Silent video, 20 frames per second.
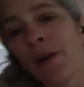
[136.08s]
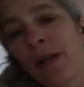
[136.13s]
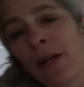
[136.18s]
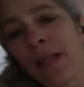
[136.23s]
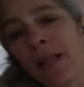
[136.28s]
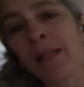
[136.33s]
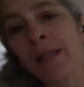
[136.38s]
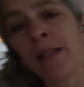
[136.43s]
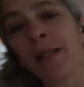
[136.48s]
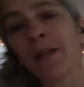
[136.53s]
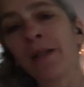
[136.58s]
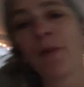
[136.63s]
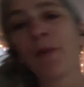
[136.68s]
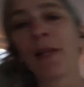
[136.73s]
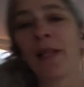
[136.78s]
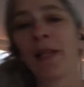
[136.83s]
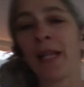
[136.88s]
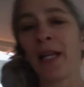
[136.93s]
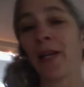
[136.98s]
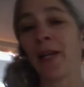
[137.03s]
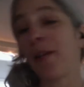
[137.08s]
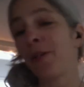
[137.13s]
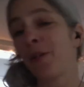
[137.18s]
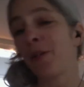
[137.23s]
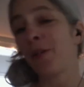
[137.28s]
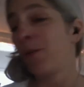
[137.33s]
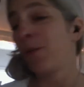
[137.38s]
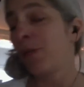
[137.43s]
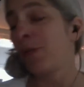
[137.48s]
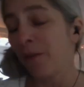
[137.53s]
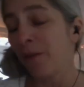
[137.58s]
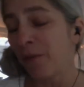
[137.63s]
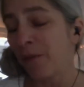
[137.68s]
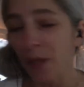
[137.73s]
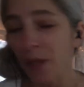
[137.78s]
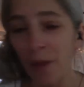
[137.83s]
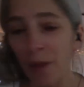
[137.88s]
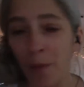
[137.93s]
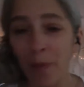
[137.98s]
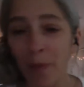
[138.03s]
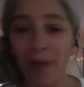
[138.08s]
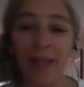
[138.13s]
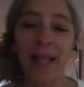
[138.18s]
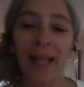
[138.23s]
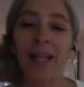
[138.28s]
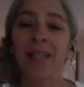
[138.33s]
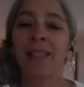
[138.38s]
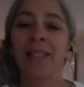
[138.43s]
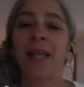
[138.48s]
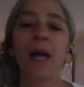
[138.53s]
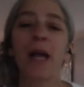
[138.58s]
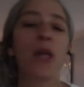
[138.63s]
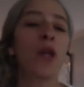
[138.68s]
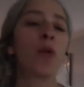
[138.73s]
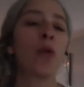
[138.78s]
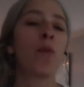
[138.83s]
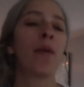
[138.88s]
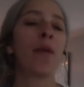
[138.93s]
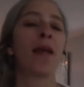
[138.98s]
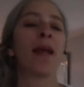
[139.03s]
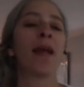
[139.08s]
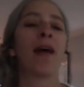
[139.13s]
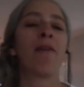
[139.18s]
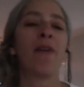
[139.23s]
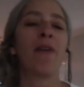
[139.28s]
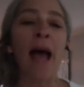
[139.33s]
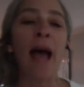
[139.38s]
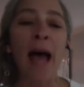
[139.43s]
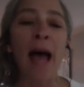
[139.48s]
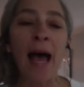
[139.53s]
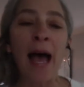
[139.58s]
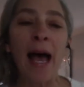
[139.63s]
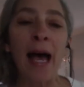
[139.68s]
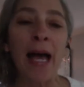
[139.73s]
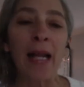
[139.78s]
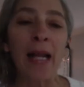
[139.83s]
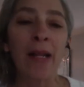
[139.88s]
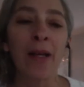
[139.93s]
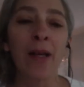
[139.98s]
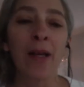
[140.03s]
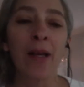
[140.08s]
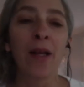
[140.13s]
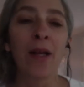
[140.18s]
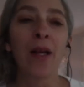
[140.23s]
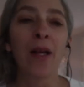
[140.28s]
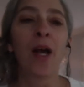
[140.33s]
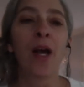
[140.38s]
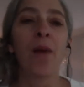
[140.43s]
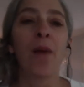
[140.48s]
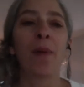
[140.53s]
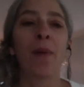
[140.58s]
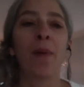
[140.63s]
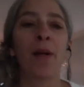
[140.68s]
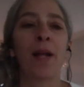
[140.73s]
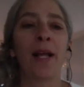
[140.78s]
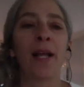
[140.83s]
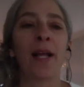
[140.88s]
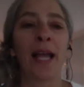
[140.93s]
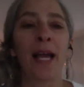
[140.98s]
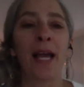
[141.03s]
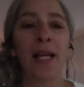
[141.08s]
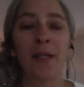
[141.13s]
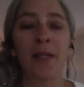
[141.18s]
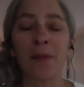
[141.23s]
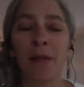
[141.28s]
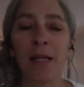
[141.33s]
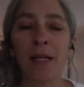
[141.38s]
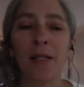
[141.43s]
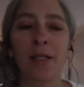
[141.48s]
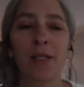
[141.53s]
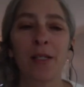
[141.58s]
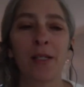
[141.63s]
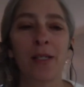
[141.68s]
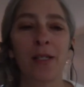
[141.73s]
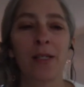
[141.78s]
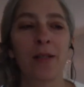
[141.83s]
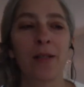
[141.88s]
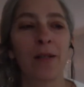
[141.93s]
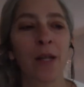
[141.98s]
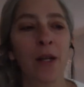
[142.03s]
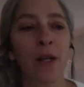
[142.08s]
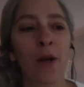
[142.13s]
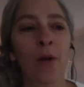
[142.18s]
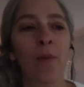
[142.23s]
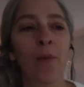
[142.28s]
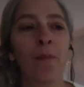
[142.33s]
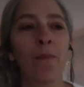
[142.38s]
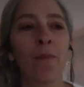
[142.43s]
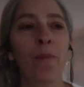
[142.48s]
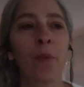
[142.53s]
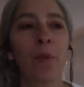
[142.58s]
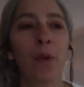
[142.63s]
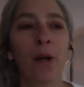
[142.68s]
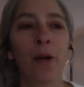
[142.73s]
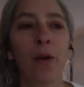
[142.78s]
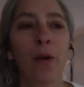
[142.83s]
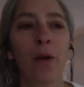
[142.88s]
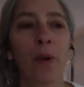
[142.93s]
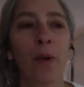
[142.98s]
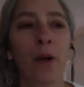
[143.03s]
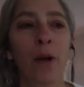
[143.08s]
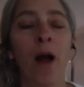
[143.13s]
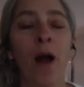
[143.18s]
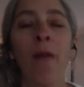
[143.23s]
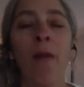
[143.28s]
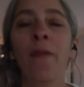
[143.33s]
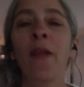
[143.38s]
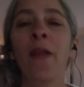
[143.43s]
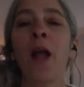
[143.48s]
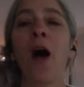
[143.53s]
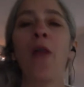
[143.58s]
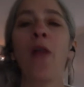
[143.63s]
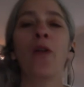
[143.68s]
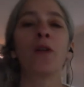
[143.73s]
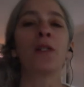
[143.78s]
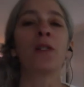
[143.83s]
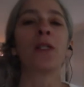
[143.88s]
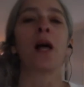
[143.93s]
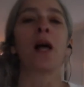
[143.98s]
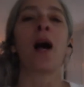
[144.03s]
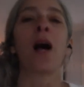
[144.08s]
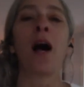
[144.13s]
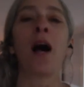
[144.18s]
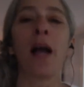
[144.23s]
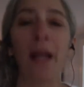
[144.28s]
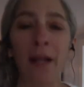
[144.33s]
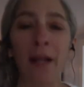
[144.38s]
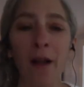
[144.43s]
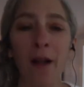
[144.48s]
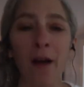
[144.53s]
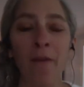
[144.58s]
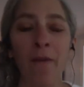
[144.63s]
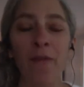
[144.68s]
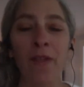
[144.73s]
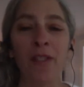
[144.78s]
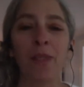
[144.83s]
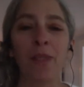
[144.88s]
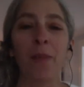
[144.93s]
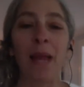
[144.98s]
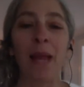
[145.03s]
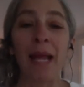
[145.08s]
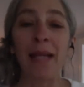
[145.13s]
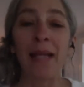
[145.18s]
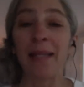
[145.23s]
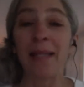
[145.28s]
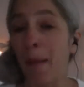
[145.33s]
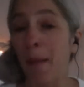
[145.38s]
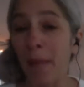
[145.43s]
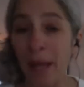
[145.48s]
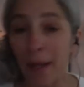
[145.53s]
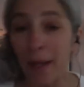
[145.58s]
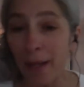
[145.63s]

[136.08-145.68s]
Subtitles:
isn't really conducive to the plans that you may have had. But again, it's, we're on the other side of this pandemic.